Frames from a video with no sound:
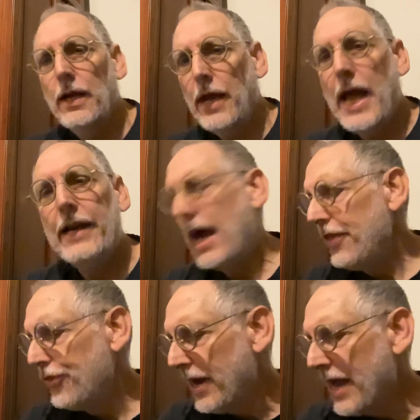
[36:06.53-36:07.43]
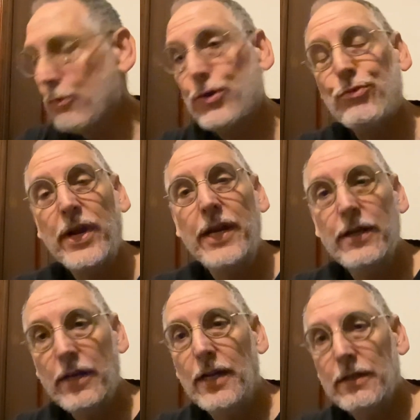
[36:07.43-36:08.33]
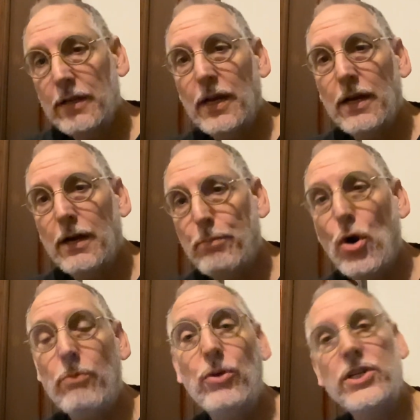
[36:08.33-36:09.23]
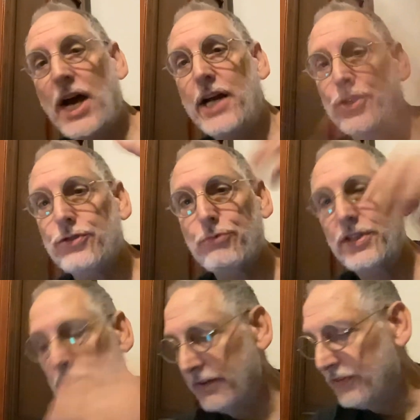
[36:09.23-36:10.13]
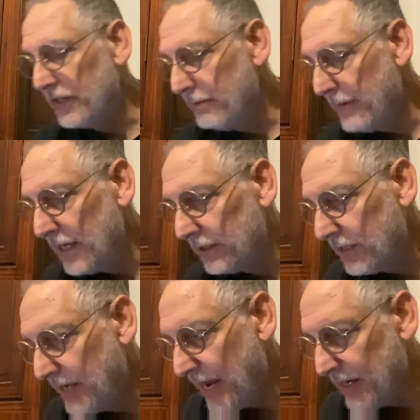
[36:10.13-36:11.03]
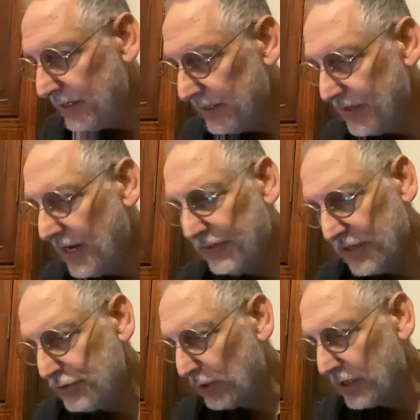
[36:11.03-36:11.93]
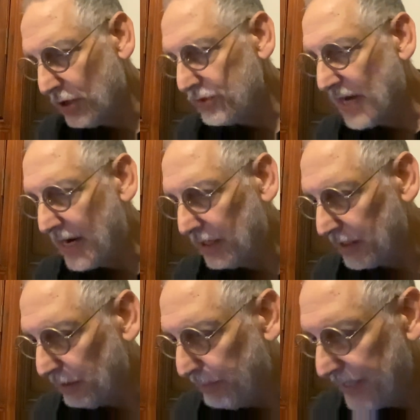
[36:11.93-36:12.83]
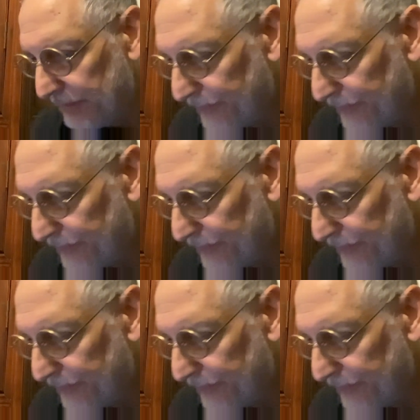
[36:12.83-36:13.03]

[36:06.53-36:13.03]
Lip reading: And I thought I would read a poem which I just received in the mail today. And this one goes on a little bit.